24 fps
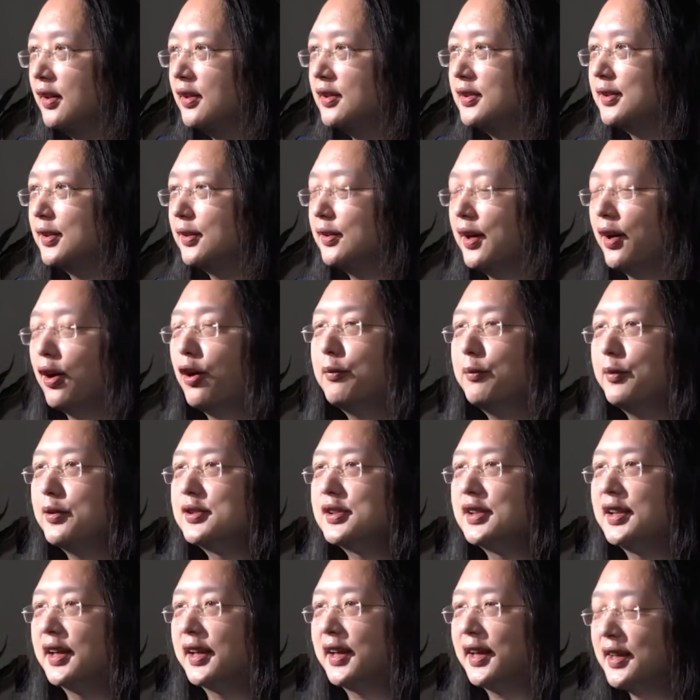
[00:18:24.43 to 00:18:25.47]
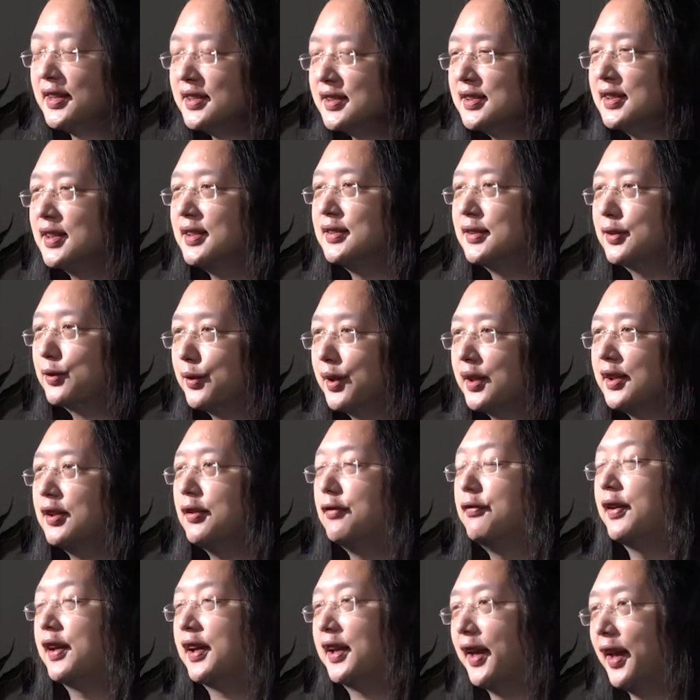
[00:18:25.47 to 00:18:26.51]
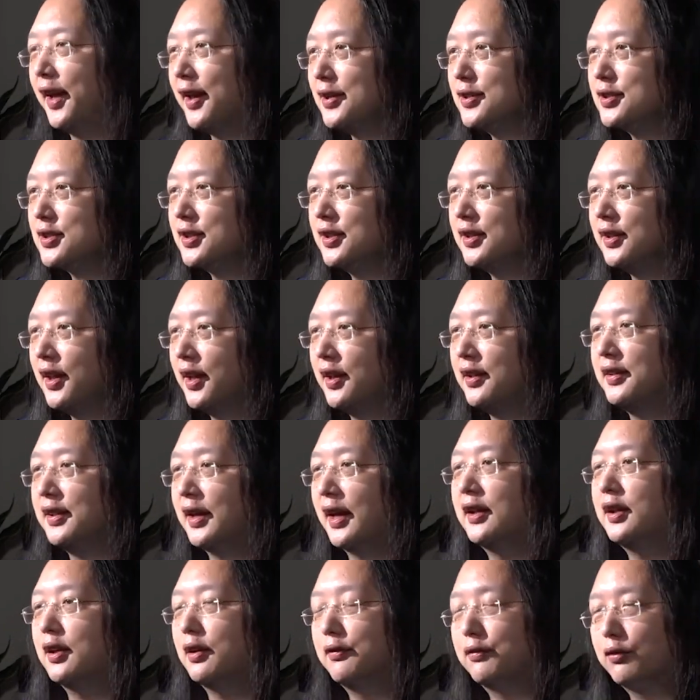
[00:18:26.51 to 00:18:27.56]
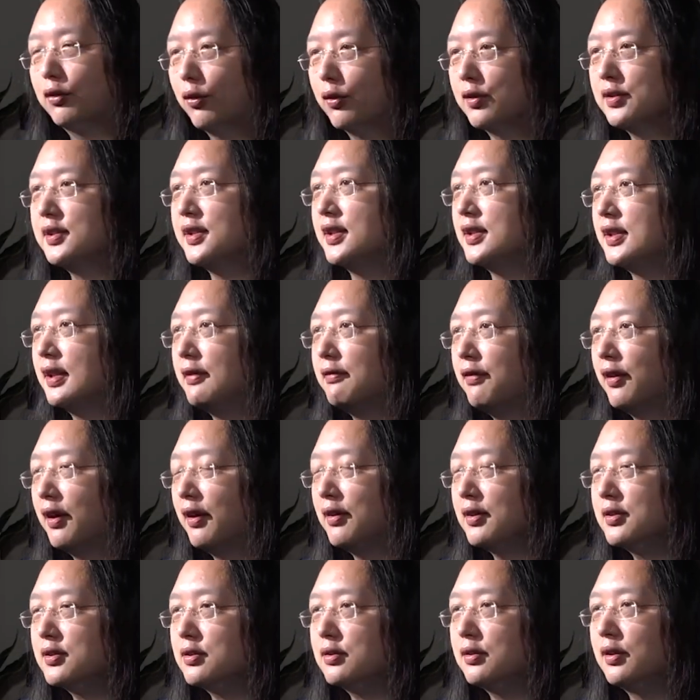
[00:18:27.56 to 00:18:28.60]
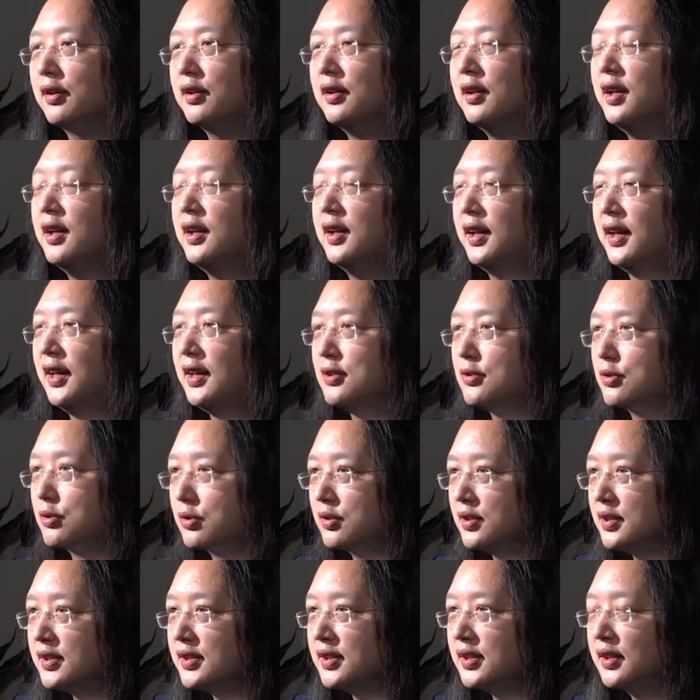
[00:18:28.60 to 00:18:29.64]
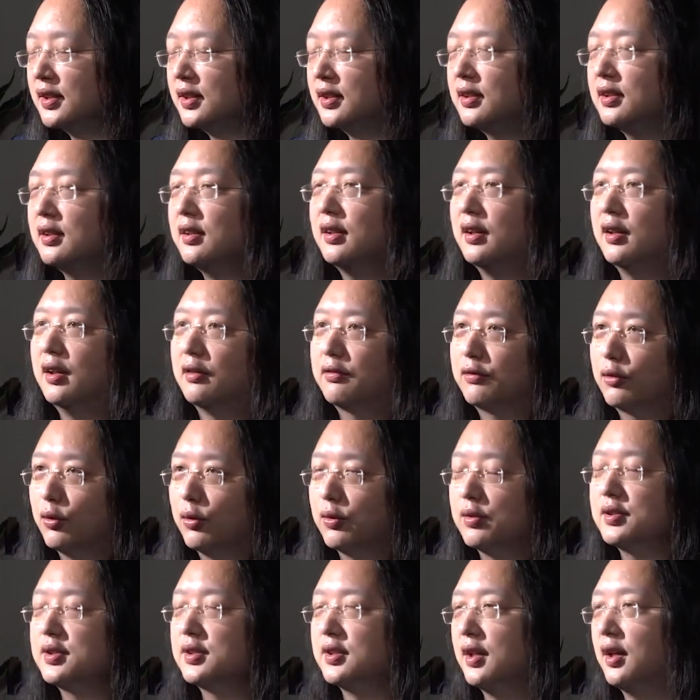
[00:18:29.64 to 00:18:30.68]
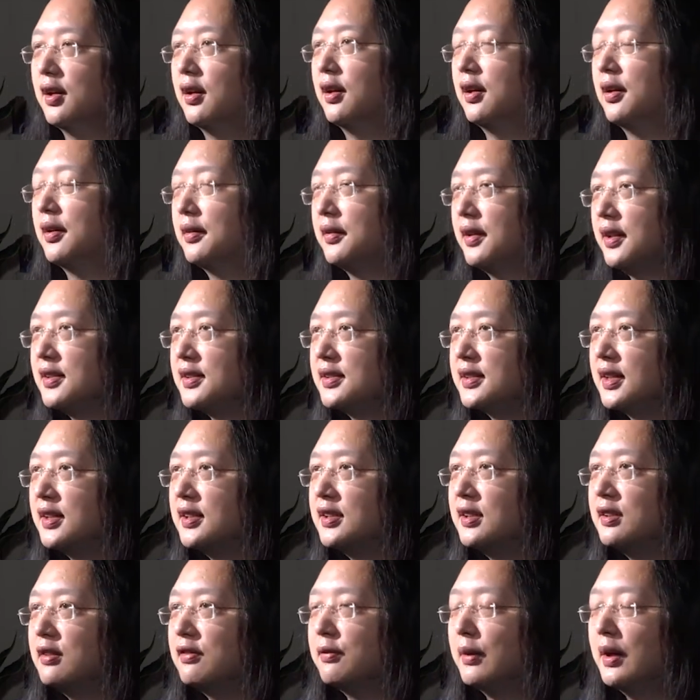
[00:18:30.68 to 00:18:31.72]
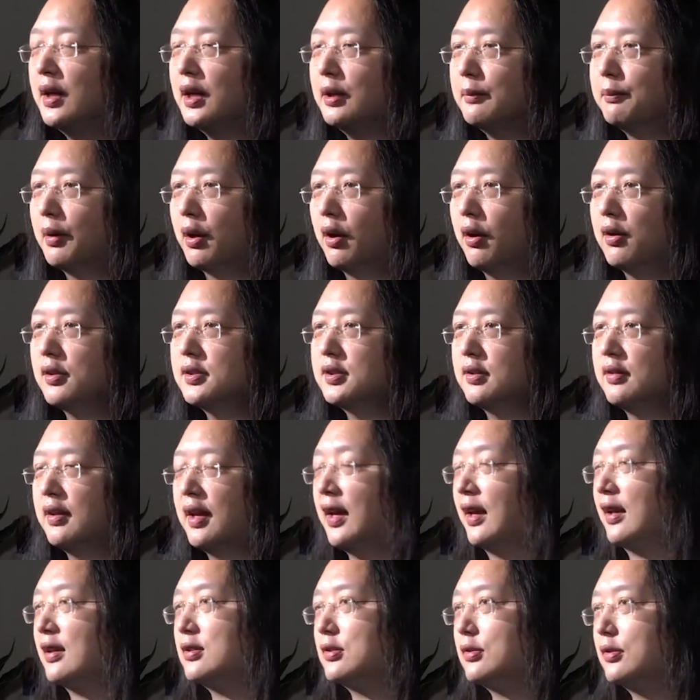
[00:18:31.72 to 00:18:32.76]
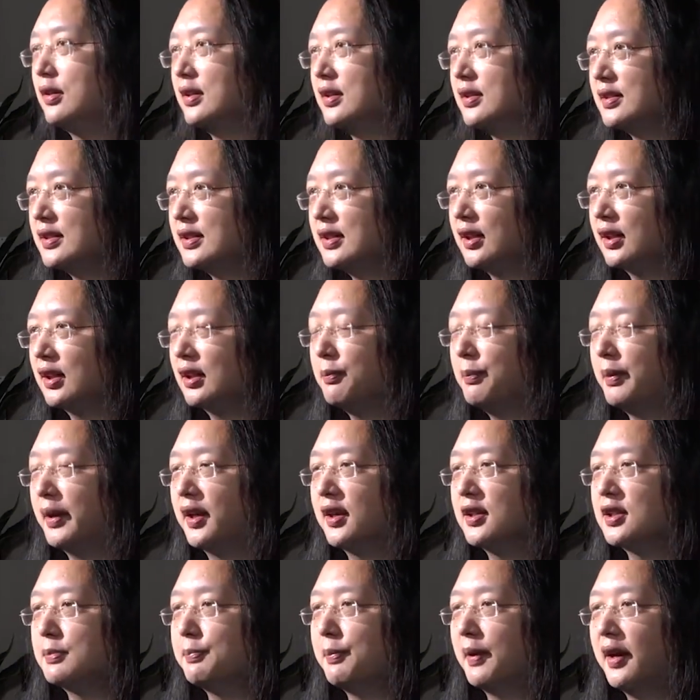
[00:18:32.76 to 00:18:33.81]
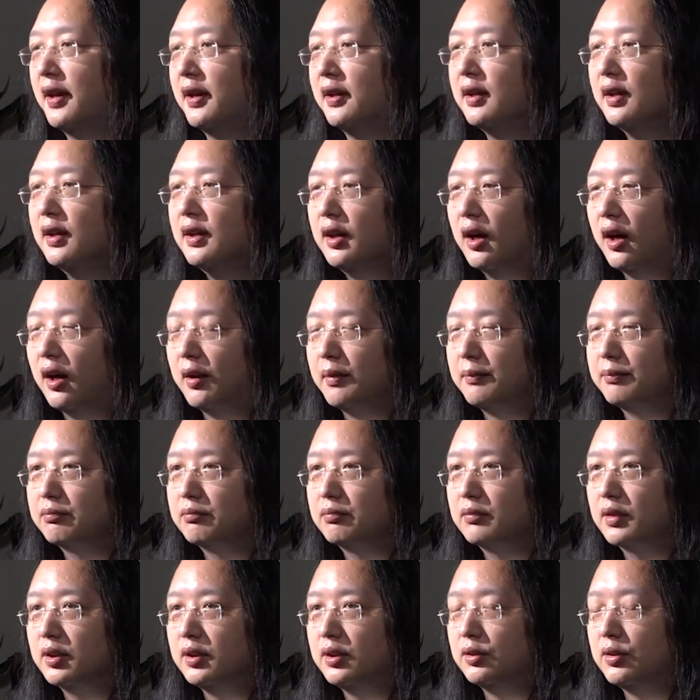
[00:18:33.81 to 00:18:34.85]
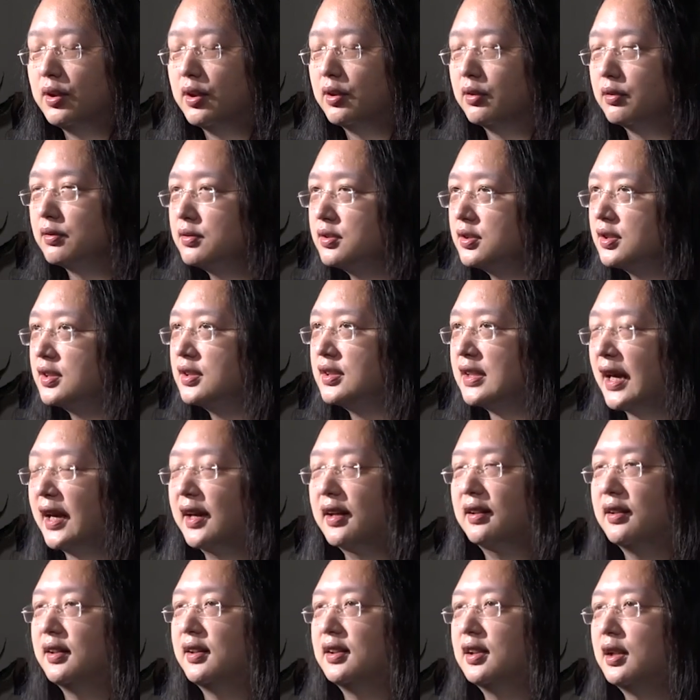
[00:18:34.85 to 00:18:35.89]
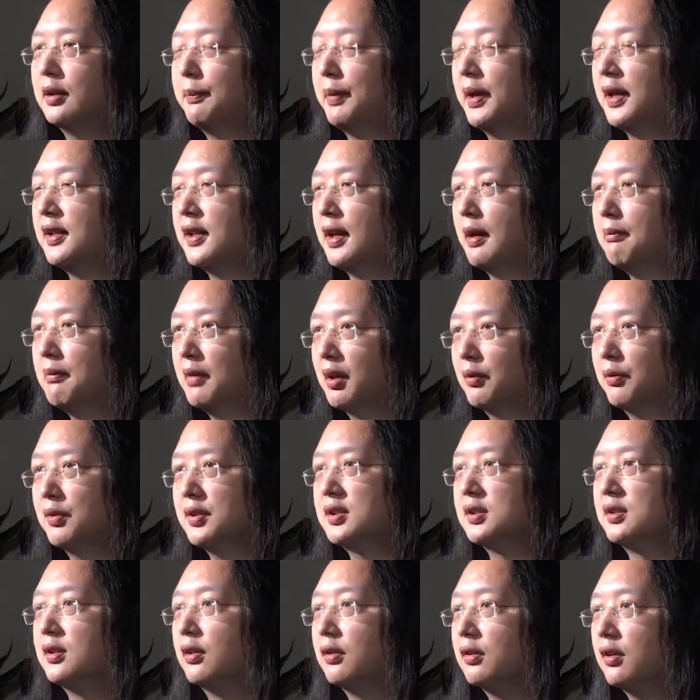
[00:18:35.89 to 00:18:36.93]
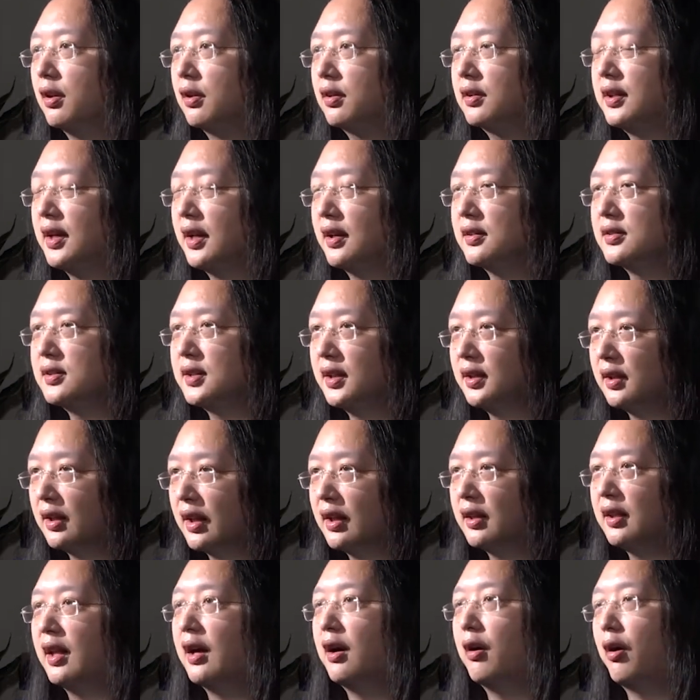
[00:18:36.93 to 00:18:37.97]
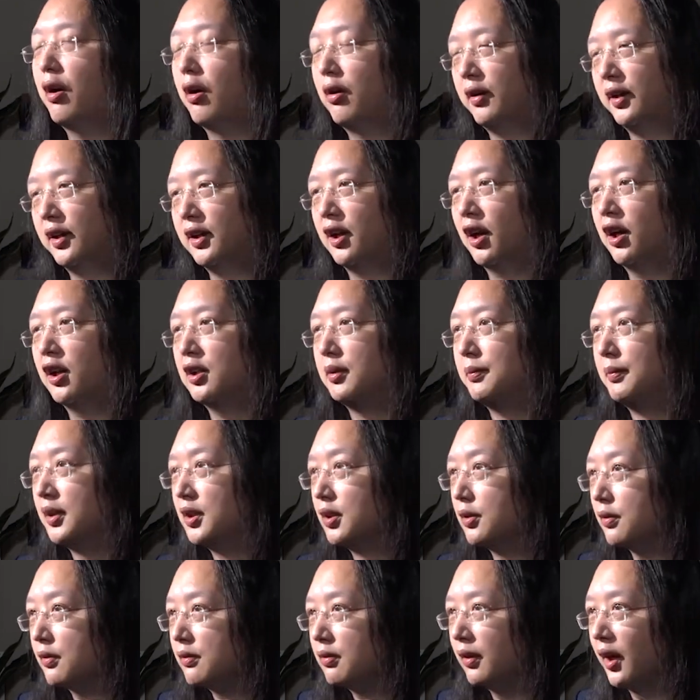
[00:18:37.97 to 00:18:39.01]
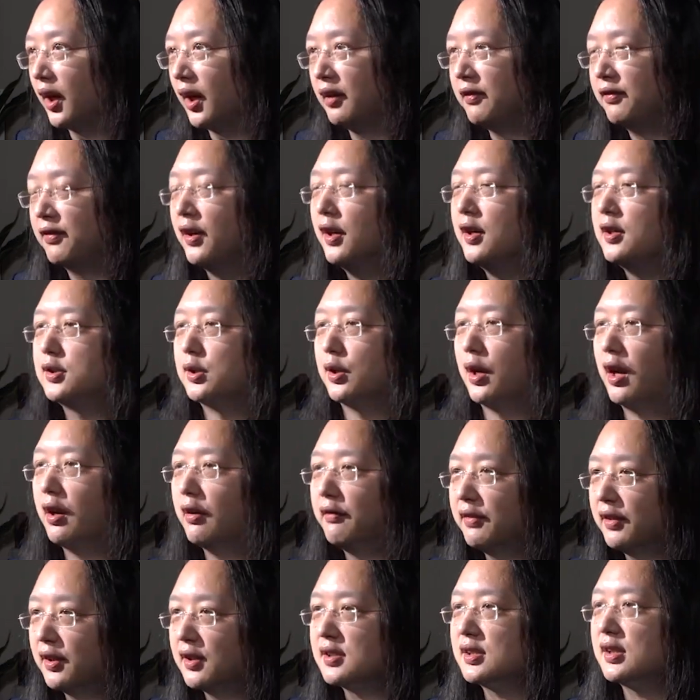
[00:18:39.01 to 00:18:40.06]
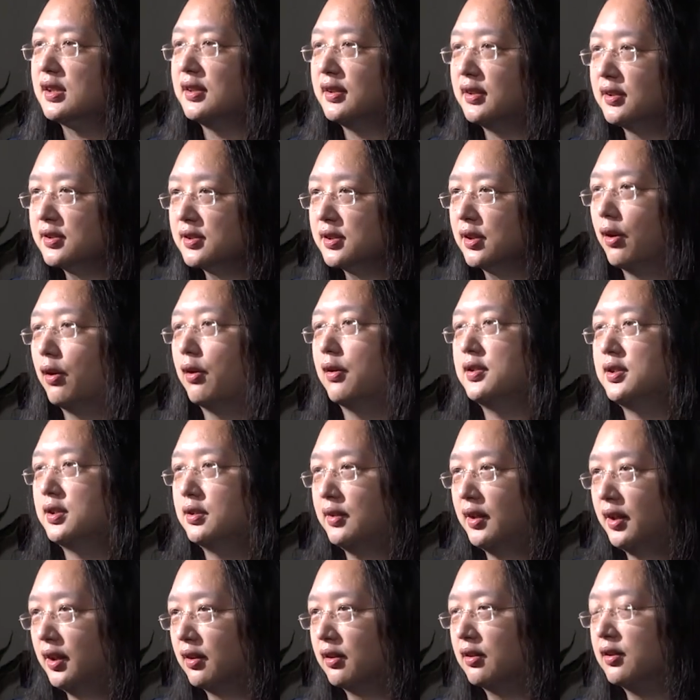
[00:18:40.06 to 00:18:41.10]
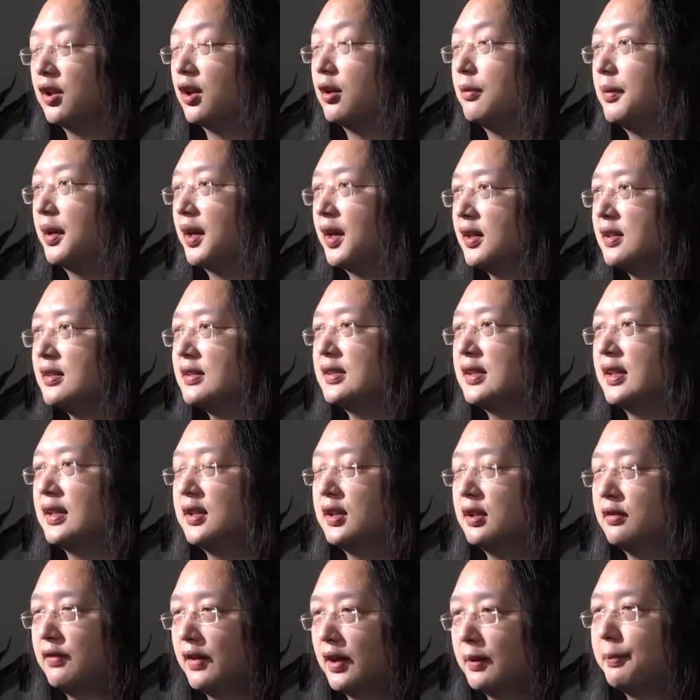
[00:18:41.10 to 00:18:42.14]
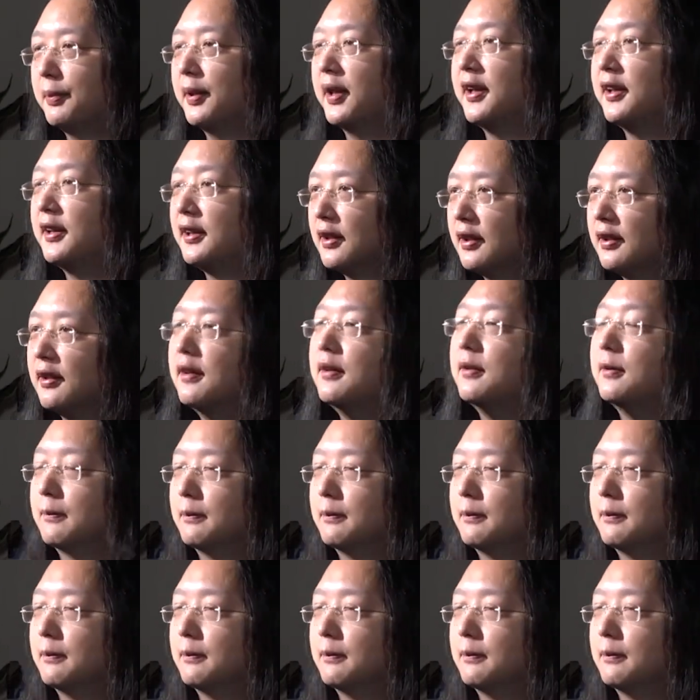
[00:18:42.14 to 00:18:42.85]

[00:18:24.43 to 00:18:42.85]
So almost like instant gratification. And that, of course, is a very strong intrinsic, of course, uh, incentive, but also extrinsic, because by, um, you know, tackling the pandemic with no lockdowns. It allowed our economy to thrive. So obviously, there's also an economic incentive at play here.